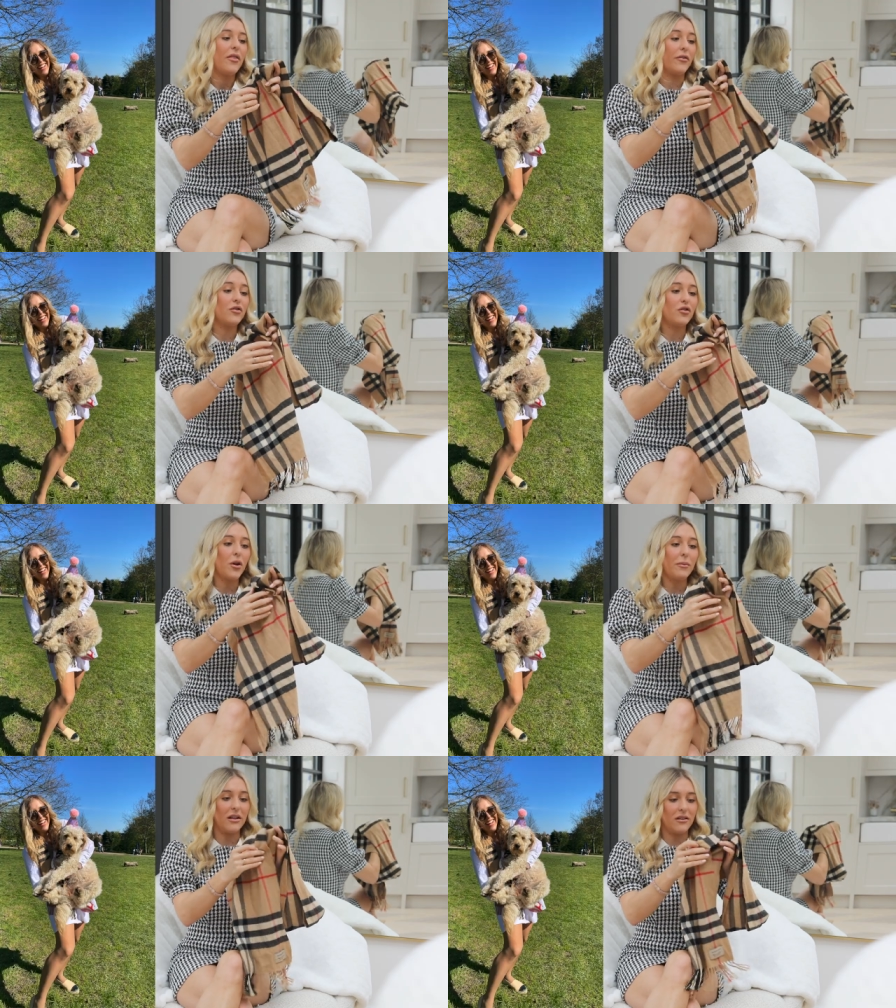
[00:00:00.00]
There is
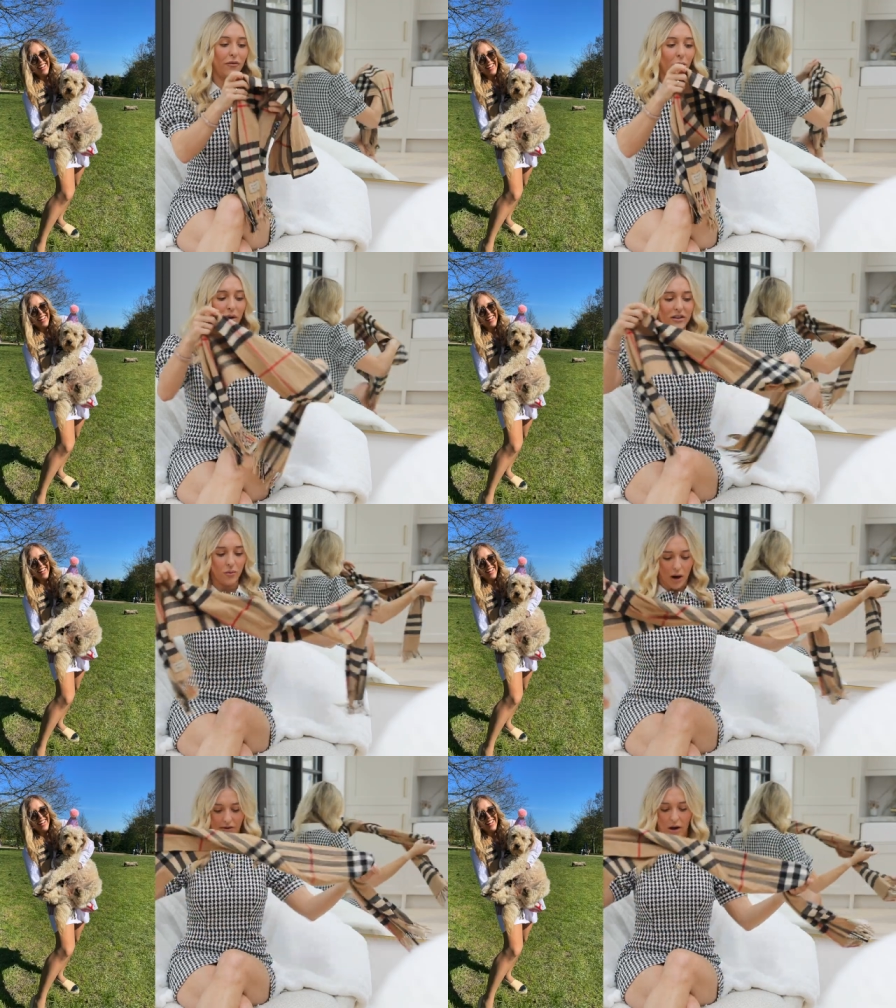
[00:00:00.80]
so many different ways to
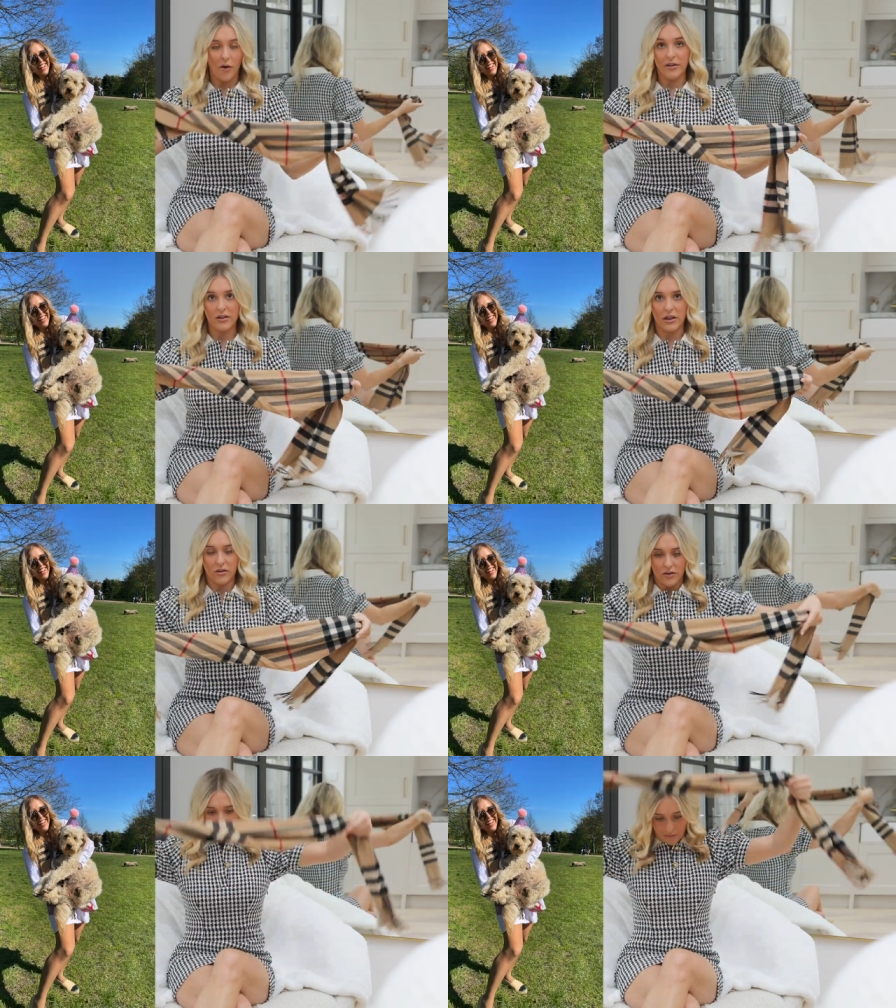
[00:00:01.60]
wear it. Obviously, it
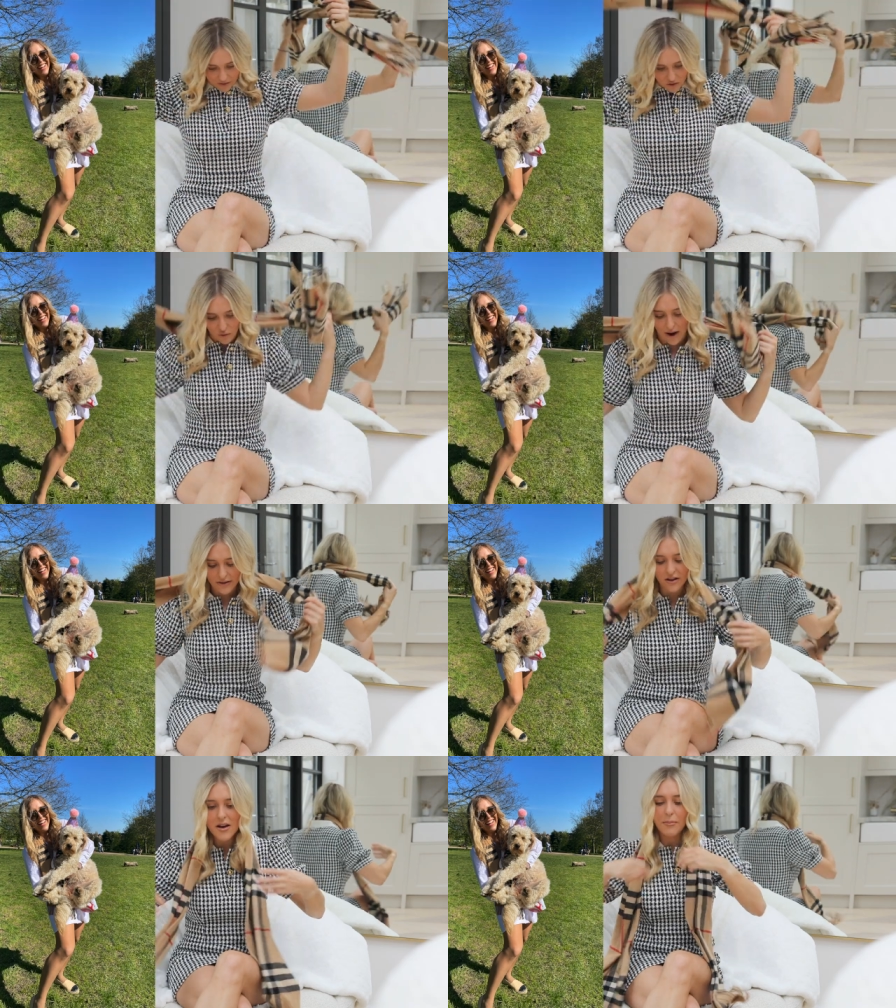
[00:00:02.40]
doesn't go with this
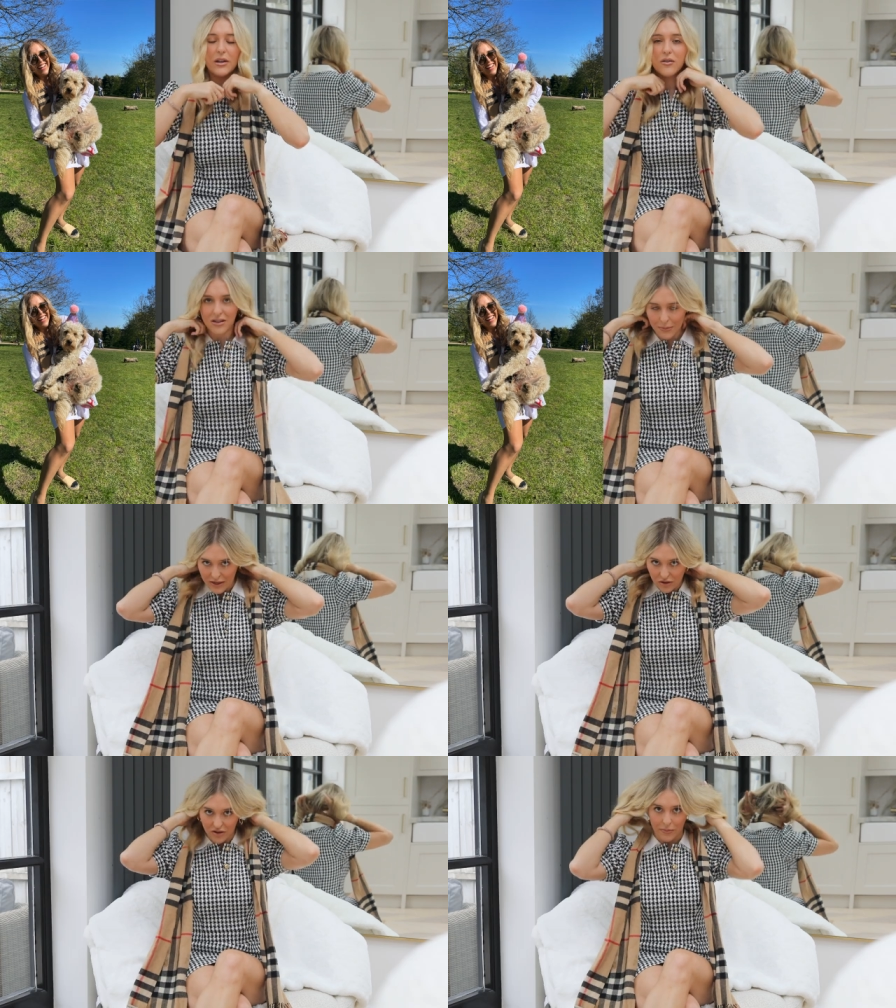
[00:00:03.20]
dress, but you'll see
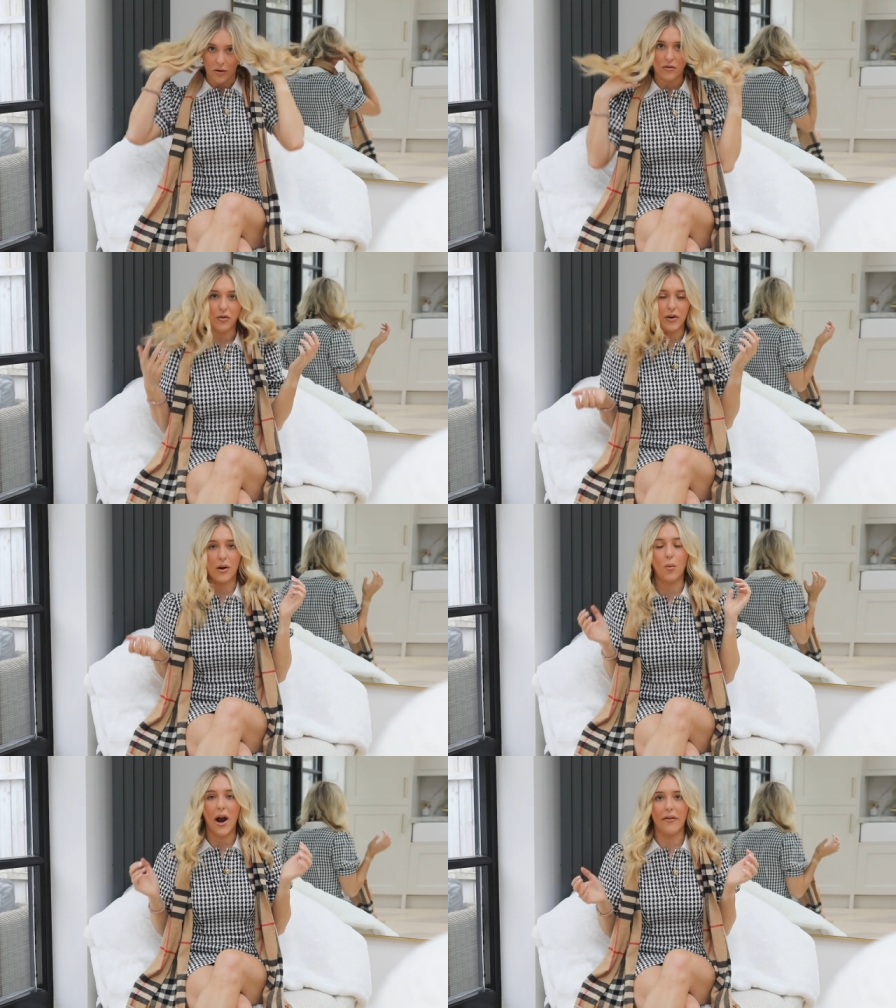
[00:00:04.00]
pictures of me on
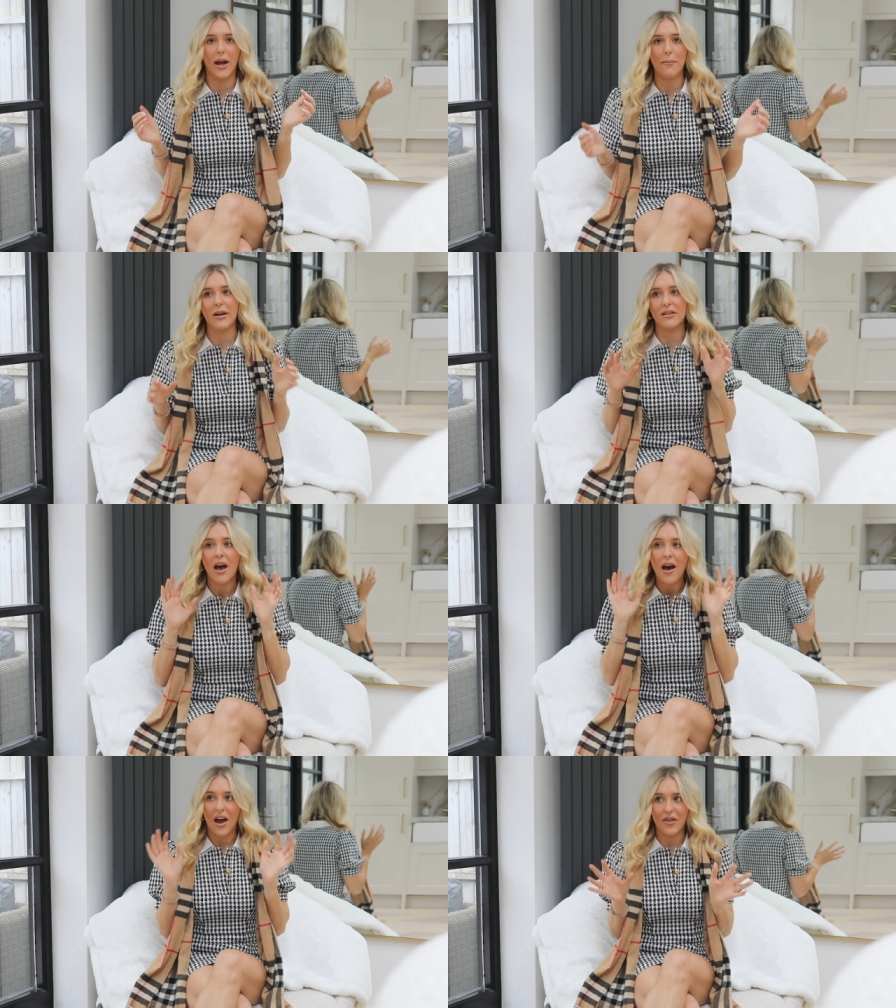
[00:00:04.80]
screen wearing it because
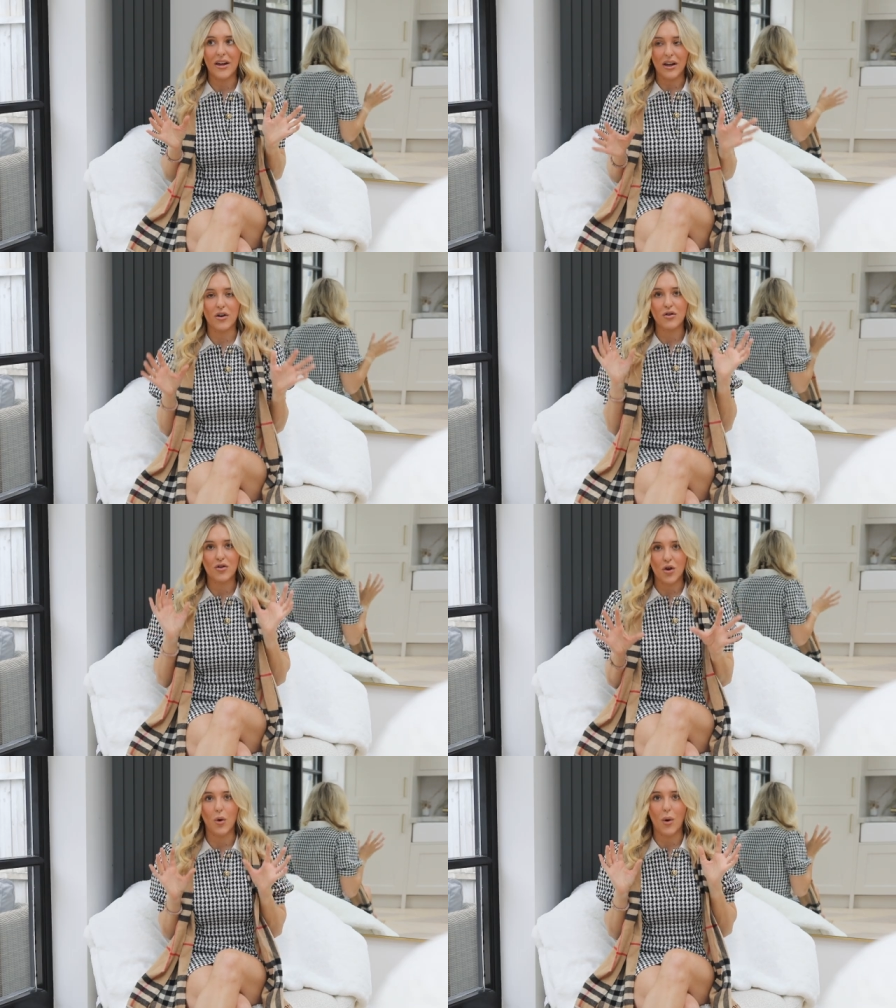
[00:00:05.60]
I think it goes
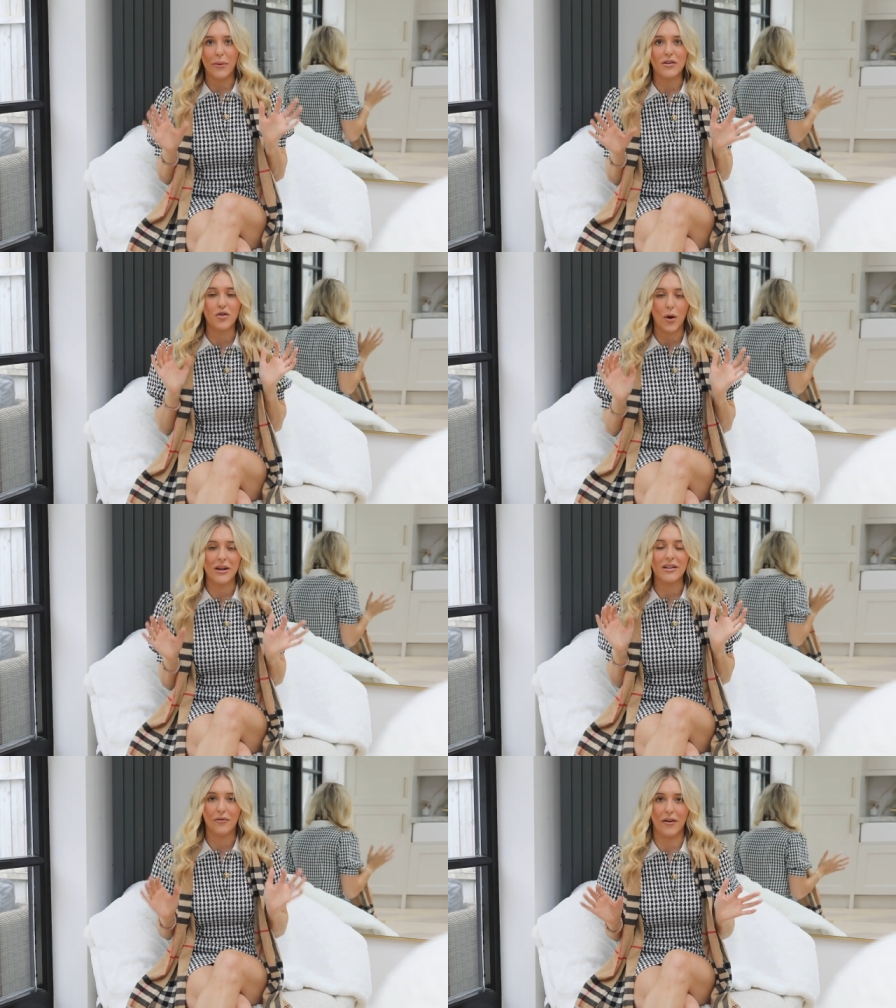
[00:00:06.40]
so well with so
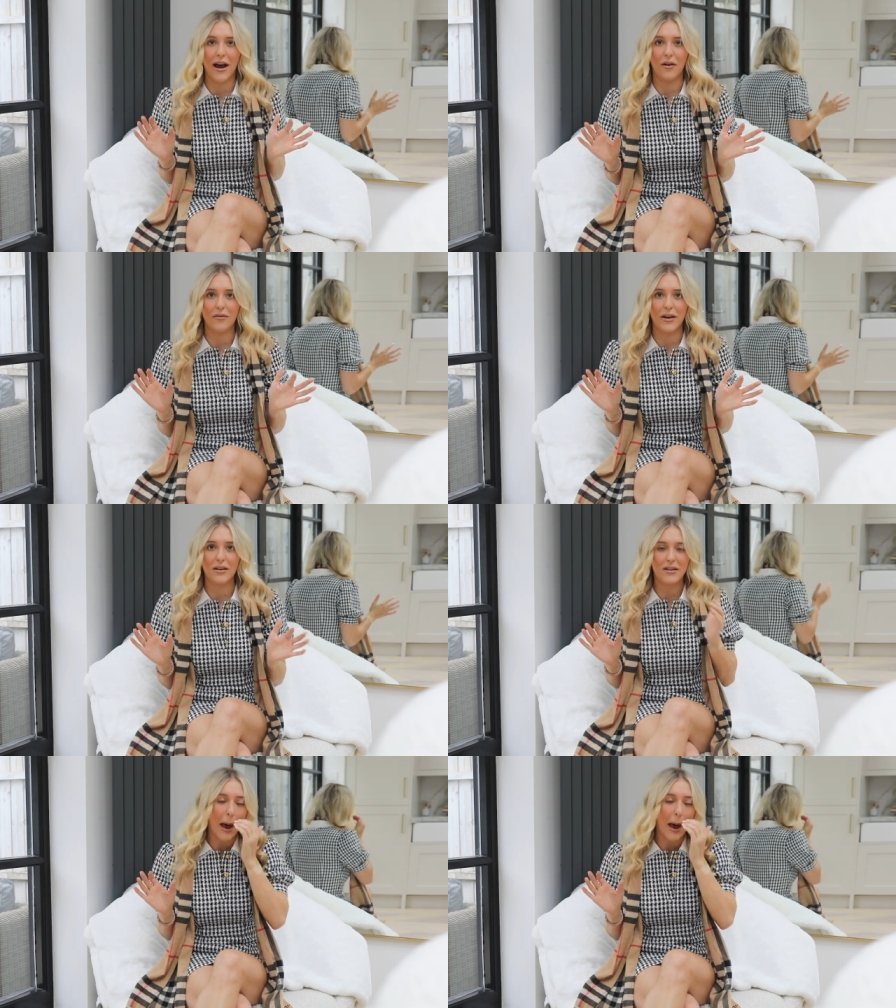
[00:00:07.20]
many different outfits.